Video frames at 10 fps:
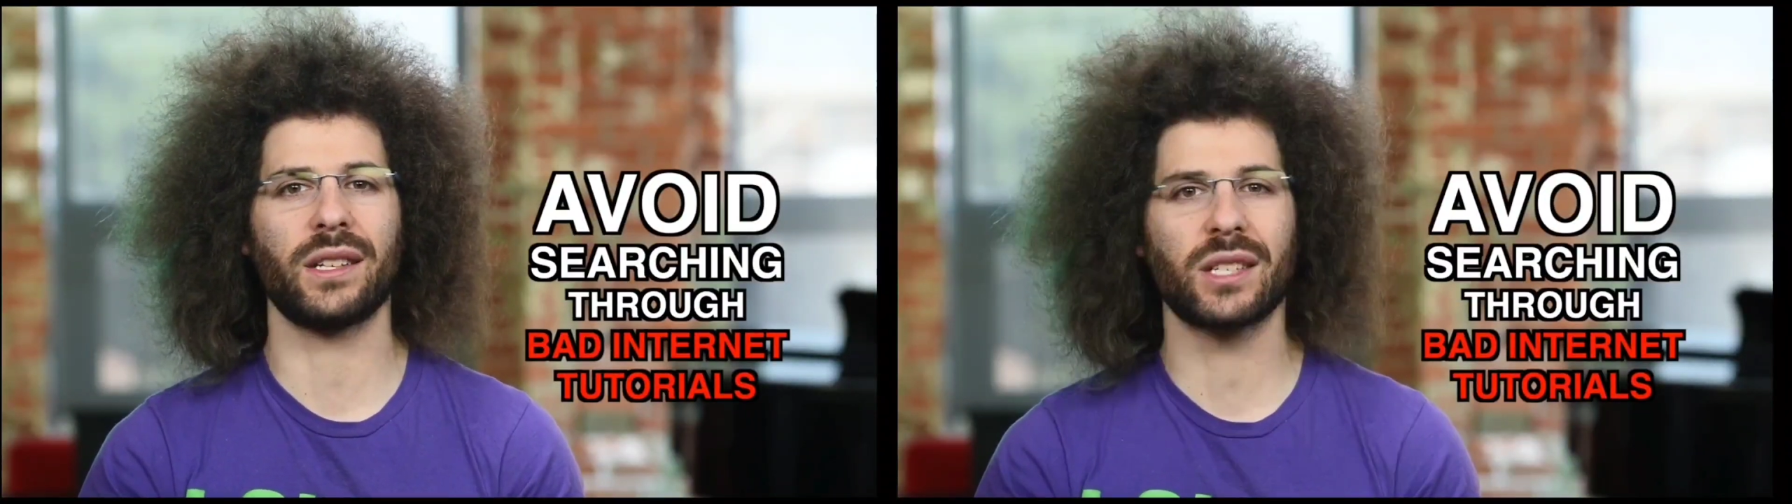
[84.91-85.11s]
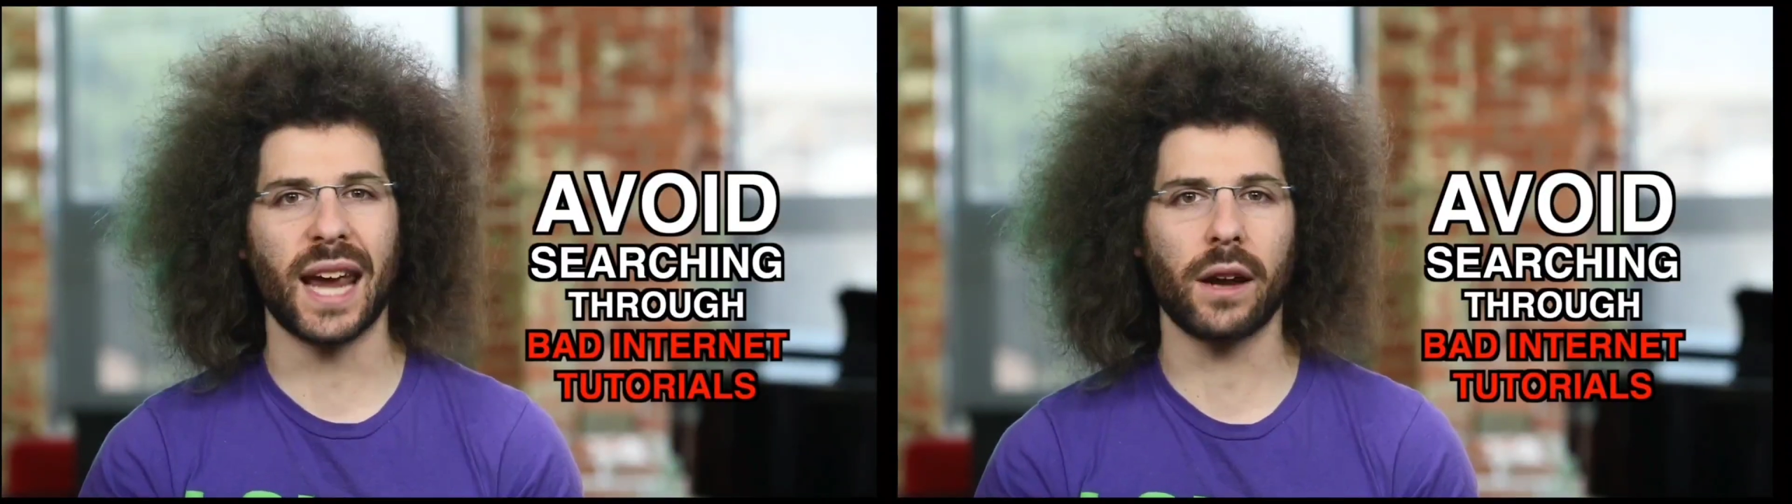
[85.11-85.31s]

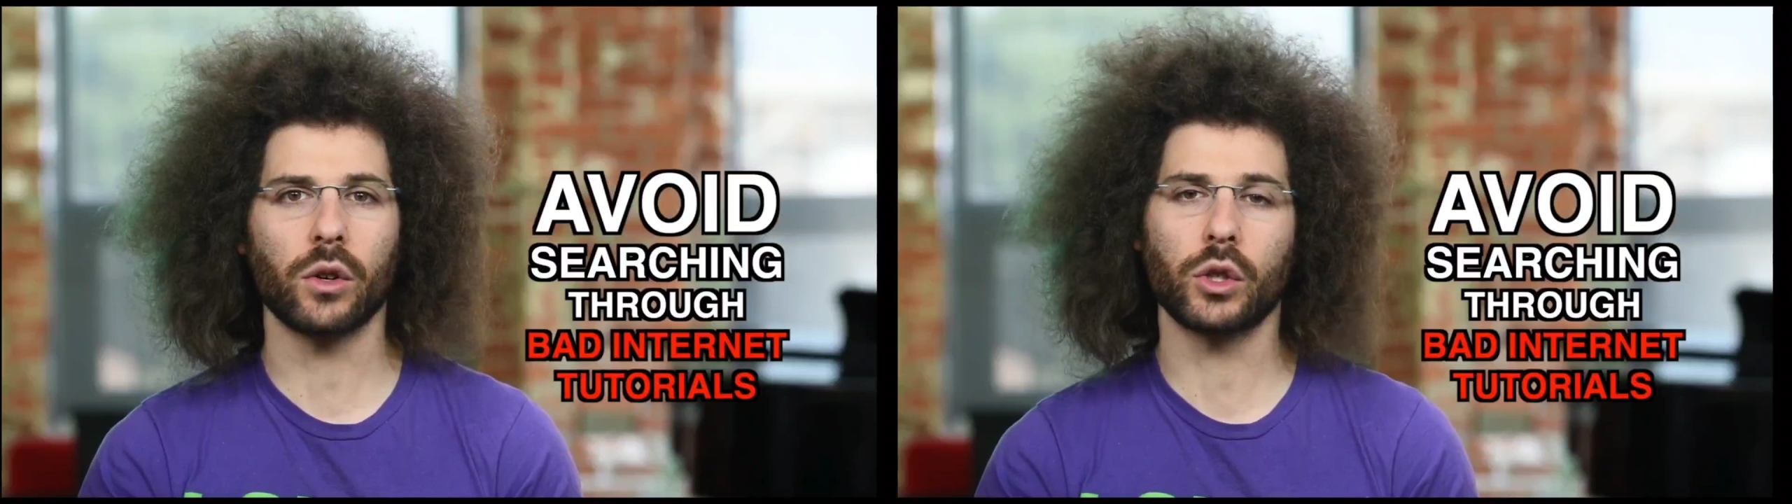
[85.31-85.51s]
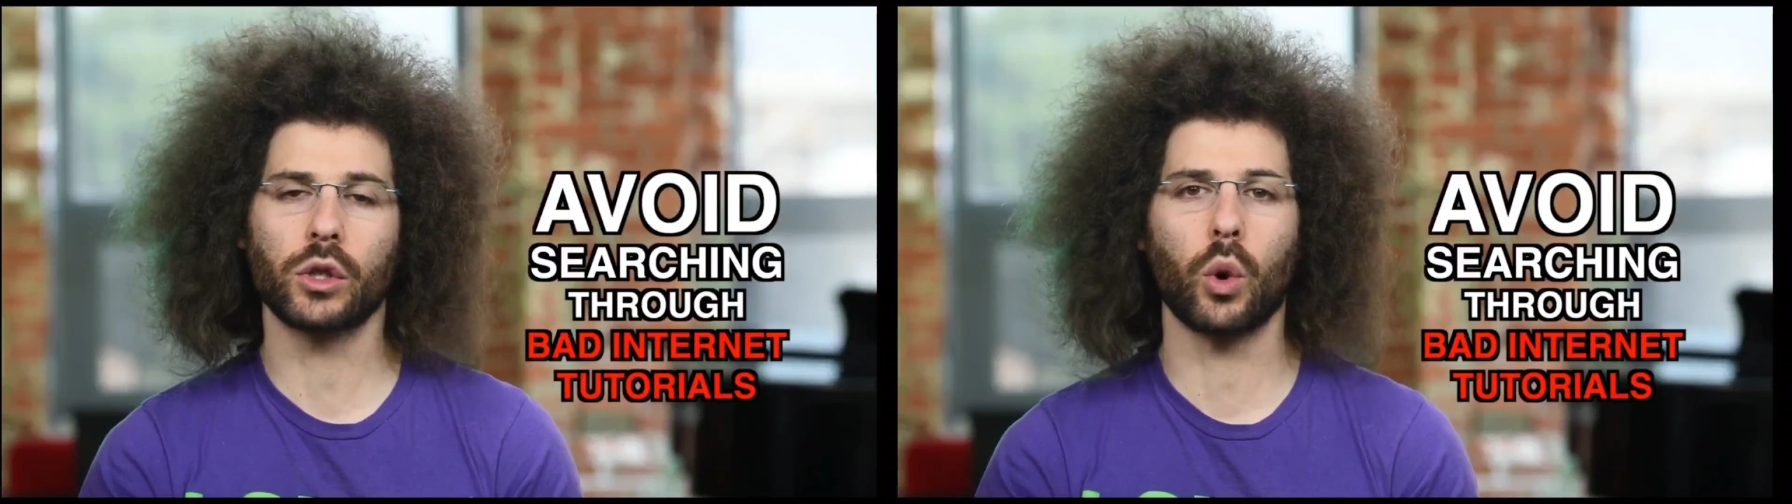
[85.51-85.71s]
and
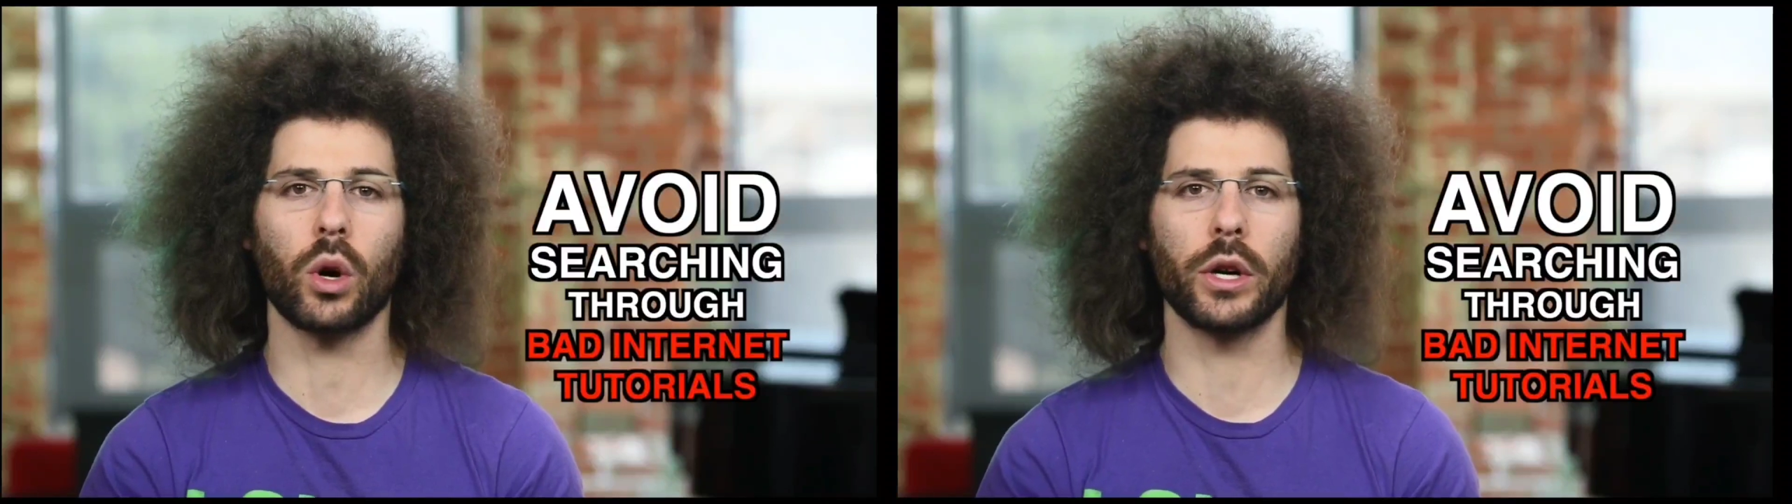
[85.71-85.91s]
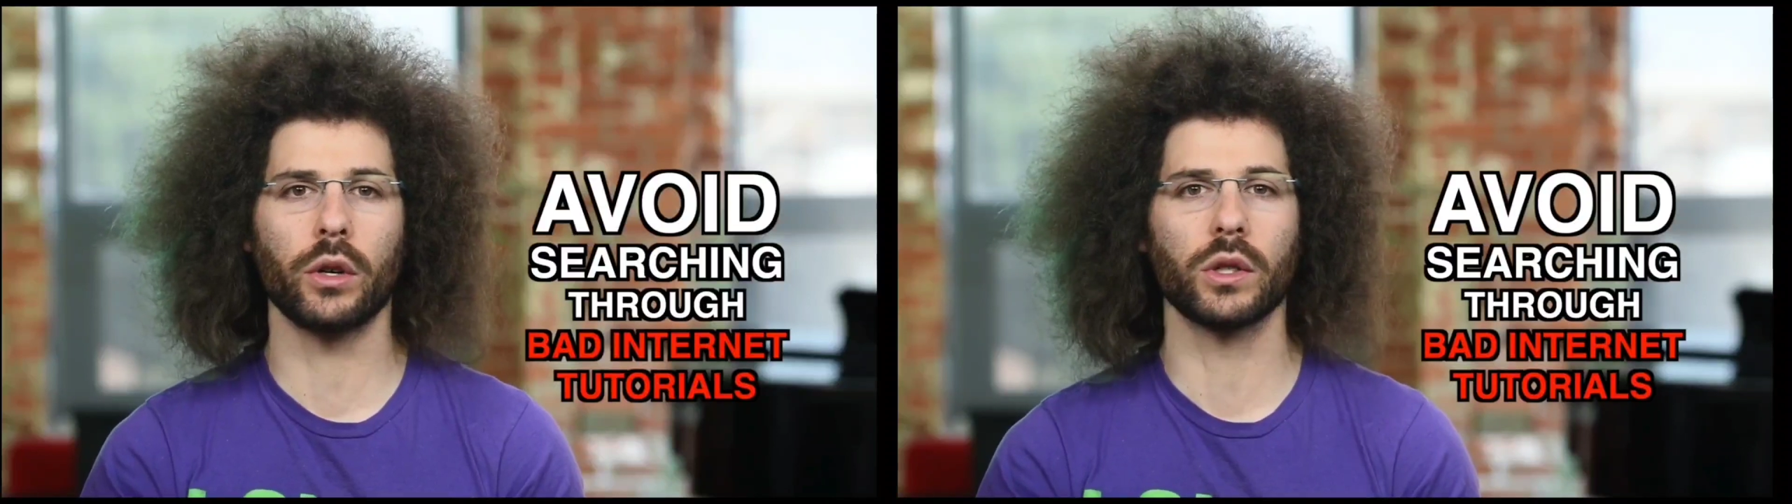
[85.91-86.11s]
scattered
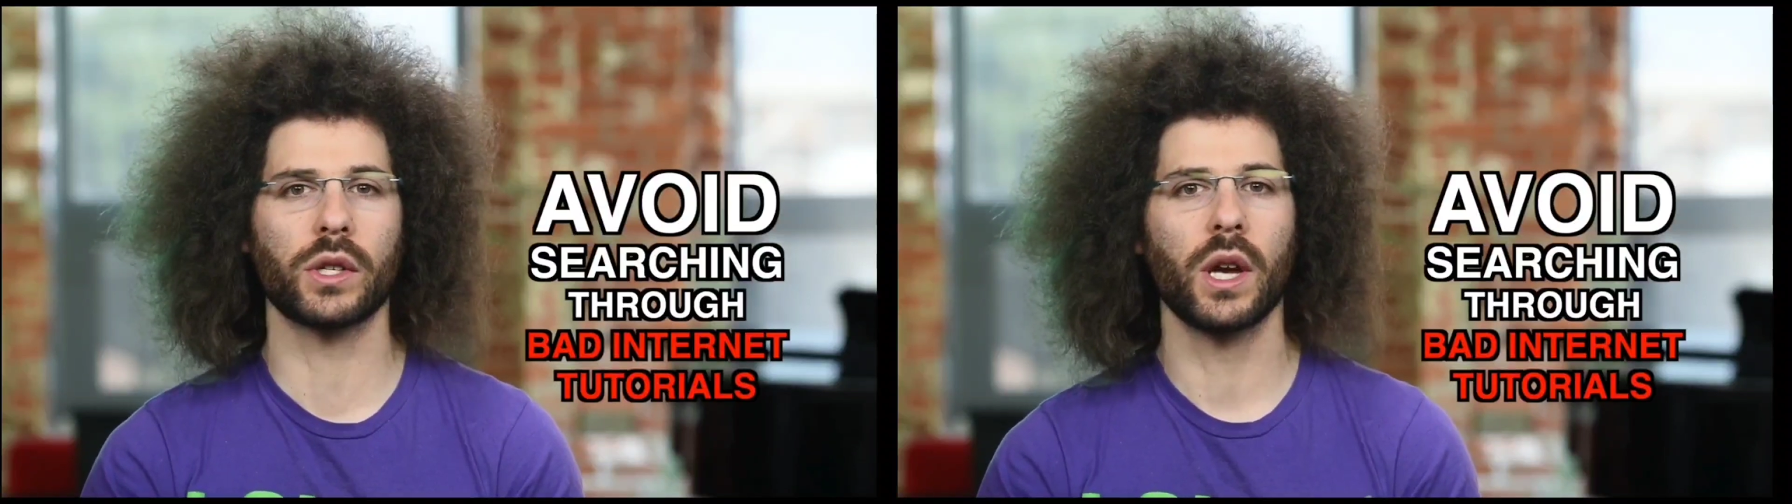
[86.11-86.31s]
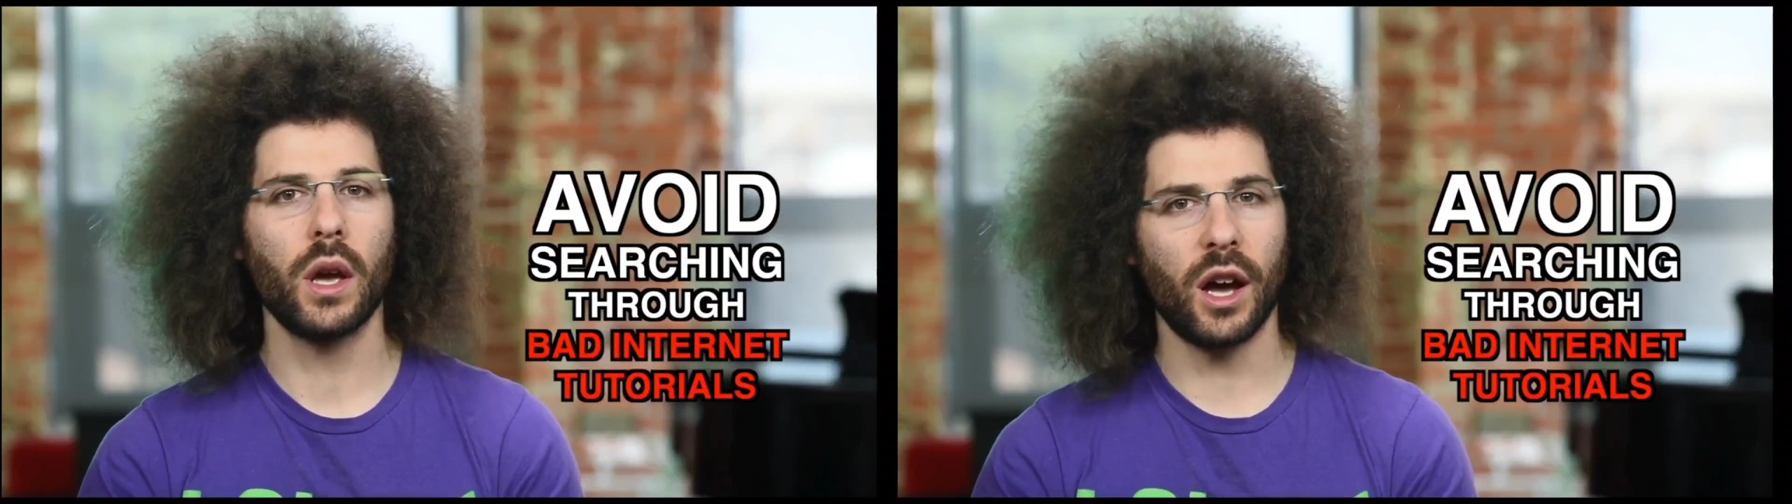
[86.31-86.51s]
tutorials